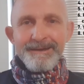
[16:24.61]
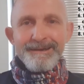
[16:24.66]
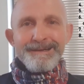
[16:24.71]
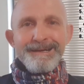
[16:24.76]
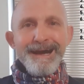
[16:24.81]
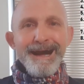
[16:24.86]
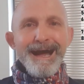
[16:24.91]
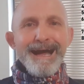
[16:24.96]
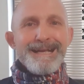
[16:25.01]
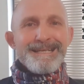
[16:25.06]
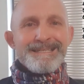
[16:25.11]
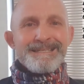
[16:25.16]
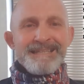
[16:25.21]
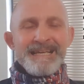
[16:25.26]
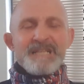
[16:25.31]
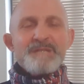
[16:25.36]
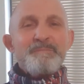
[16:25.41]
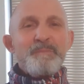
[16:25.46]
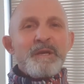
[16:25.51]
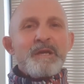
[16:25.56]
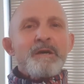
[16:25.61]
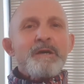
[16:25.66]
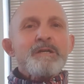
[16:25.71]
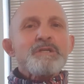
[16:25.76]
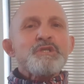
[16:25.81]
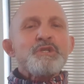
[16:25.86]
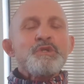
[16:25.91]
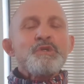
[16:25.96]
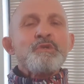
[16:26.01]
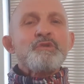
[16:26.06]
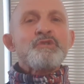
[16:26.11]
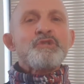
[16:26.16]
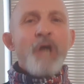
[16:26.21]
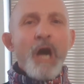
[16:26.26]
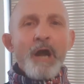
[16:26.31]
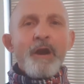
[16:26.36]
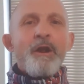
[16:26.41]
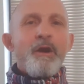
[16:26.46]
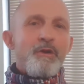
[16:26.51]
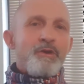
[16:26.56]
guys that's because you
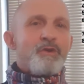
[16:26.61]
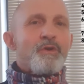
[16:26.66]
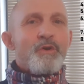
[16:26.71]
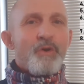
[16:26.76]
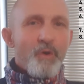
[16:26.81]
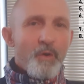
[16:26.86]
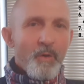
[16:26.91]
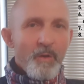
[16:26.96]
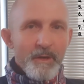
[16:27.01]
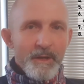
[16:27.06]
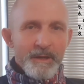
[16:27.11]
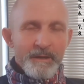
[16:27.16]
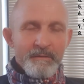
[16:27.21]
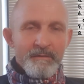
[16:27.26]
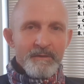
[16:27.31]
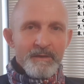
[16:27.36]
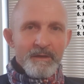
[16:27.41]
don't know your calling